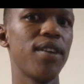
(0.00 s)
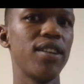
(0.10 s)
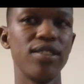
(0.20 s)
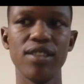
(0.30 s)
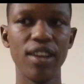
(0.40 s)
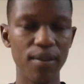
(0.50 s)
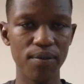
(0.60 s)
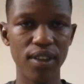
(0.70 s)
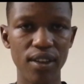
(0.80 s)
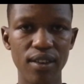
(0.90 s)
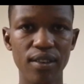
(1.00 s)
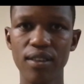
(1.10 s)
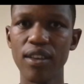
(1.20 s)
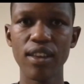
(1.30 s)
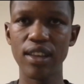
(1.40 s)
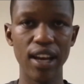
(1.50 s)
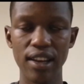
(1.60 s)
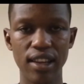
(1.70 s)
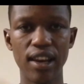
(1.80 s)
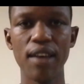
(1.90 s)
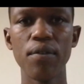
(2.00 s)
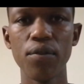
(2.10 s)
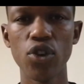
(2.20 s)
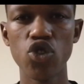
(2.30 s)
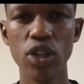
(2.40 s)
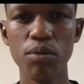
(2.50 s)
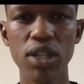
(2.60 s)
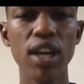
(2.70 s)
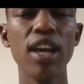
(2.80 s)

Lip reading: and live the life of your dreams,